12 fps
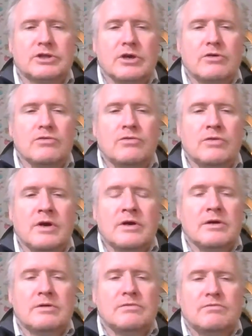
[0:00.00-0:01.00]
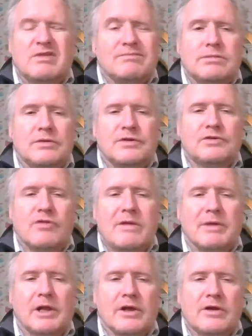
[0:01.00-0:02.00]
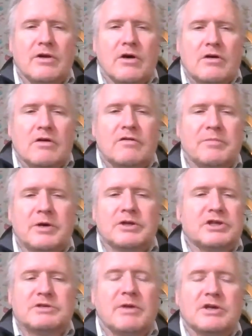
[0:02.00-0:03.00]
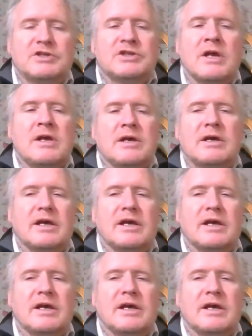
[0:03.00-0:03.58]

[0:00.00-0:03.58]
So, Indeed. three billion of purchase price